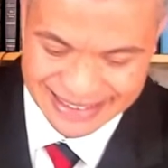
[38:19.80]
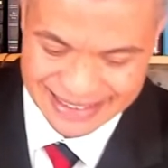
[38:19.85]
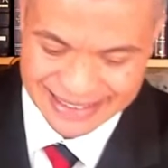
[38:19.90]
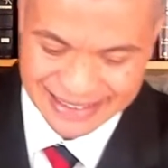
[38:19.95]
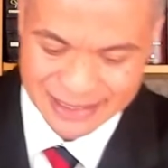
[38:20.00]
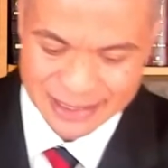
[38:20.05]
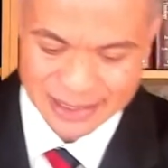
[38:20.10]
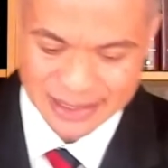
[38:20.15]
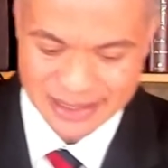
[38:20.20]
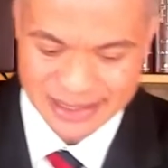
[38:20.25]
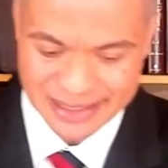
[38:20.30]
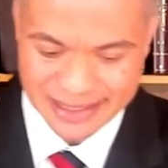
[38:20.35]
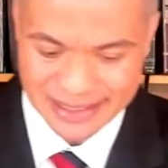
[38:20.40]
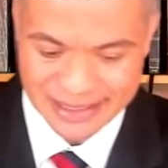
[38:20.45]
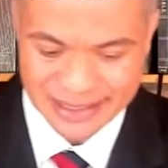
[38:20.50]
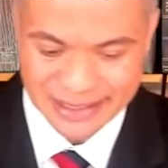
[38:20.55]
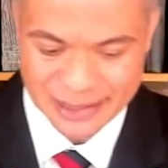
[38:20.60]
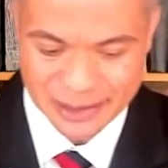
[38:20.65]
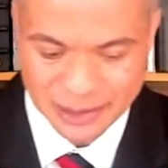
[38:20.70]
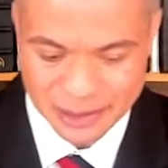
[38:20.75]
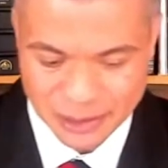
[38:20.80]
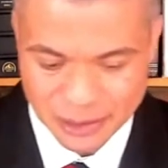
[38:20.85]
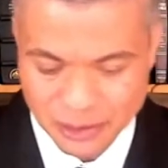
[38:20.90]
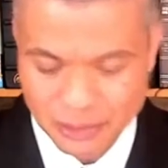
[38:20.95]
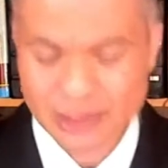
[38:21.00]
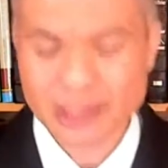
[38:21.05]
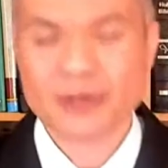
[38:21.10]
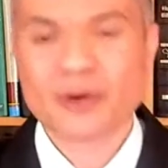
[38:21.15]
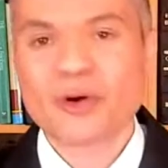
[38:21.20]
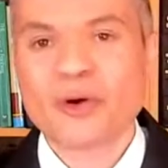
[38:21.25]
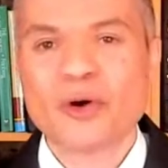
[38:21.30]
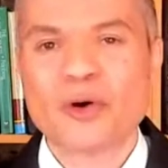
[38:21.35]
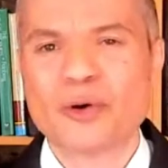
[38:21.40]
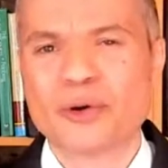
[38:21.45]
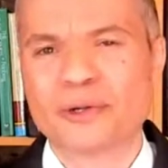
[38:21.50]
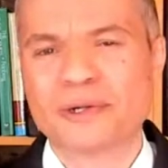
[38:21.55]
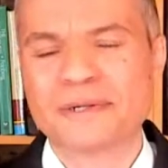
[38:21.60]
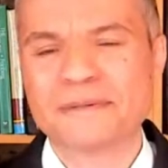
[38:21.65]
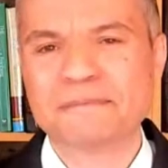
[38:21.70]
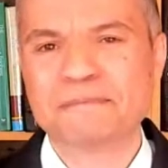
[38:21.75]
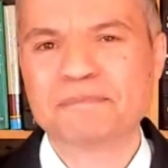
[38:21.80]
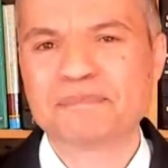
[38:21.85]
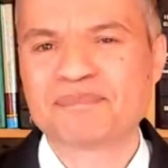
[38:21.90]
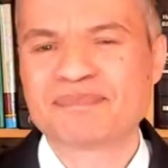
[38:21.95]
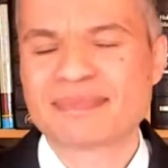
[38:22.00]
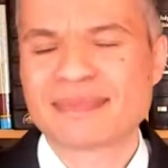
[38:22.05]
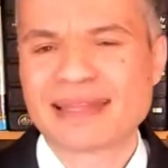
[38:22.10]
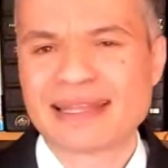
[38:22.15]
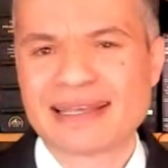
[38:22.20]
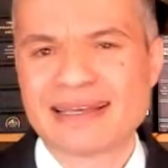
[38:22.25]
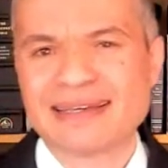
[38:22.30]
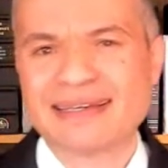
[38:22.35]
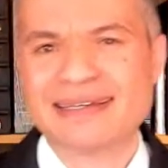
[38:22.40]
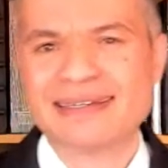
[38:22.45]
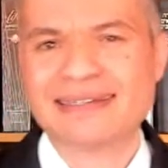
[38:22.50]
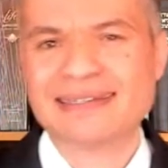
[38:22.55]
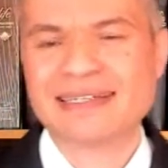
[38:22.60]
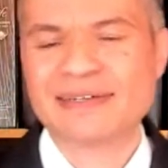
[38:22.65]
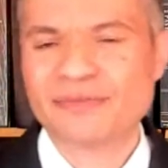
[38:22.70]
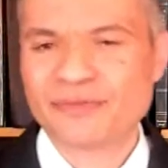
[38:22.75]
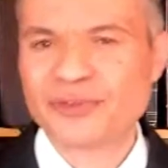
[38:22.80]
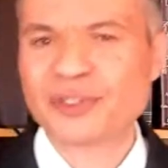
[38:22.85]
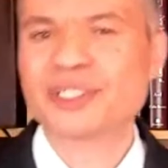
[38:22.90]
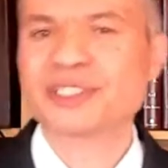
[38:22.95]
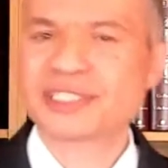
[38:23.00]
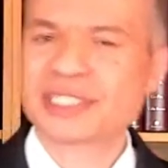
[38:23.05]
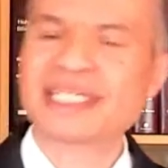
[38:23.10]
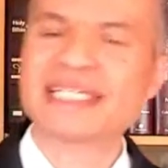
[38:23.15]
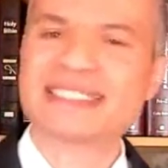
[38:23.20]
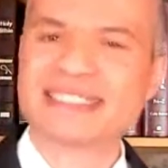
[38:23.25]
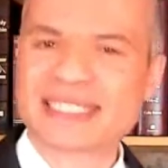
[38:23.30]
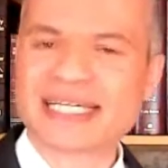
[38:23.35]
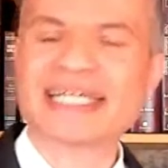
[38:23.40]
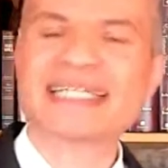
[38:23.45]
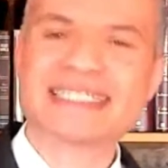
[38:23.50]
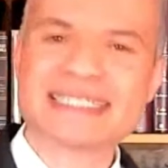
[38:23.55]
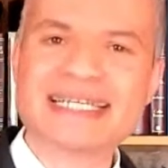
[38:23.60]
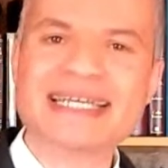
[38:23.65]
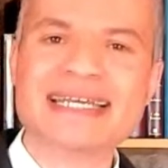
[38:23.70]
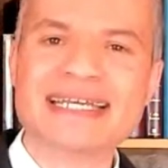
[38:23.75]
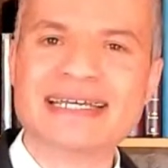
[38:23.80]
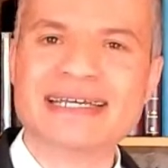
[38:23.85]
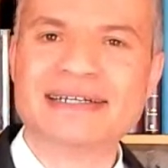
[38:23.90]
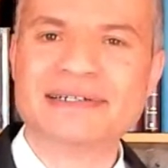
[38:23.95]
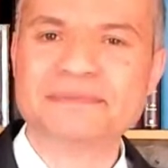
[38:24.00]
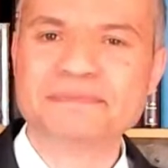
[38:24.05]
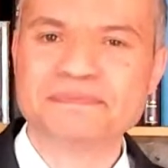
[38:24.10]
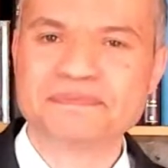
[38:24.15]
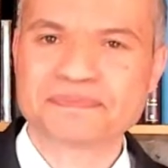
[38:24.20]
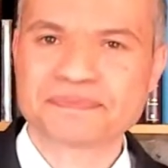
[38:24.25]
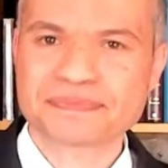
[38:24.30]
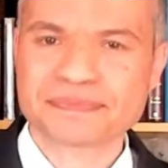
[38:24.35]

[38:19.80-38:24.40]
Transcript: You recall in 1 Kings 18,